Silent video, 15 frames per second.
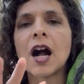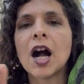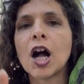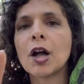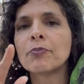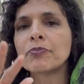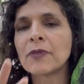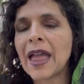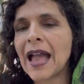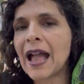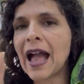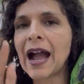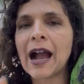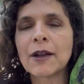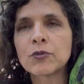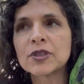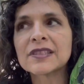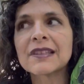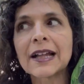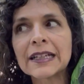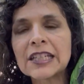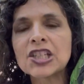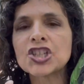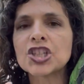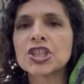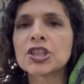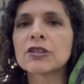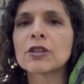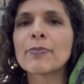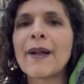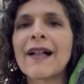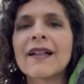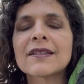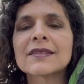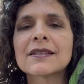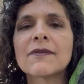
I was lucky she took the pellets.